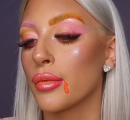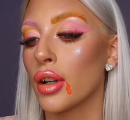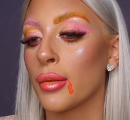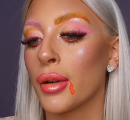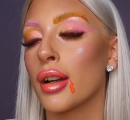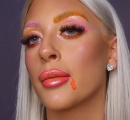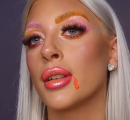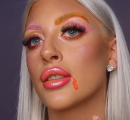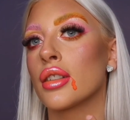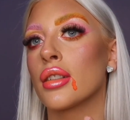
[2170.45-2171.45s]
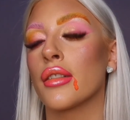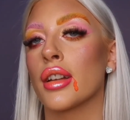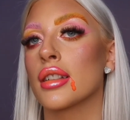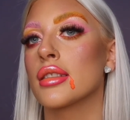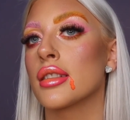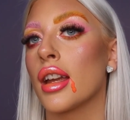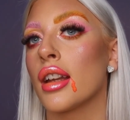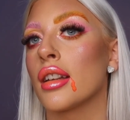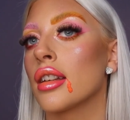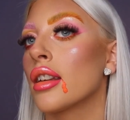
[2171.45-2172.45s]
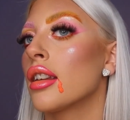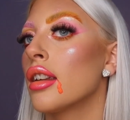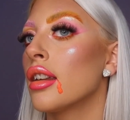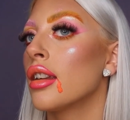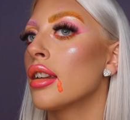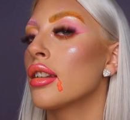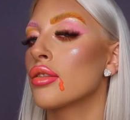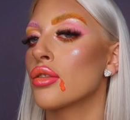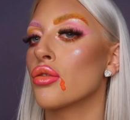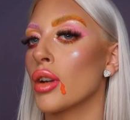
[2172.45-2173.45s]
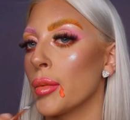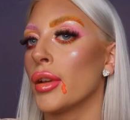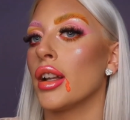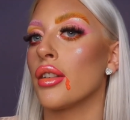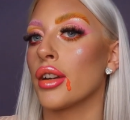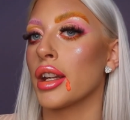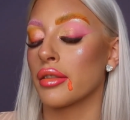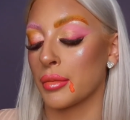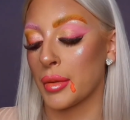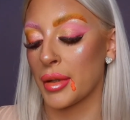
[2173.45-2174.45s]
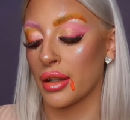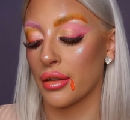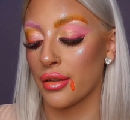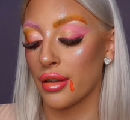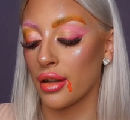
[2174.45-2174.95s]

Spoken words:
Oh my god, I'm literally going to have like stained dribble in honey from my mouth.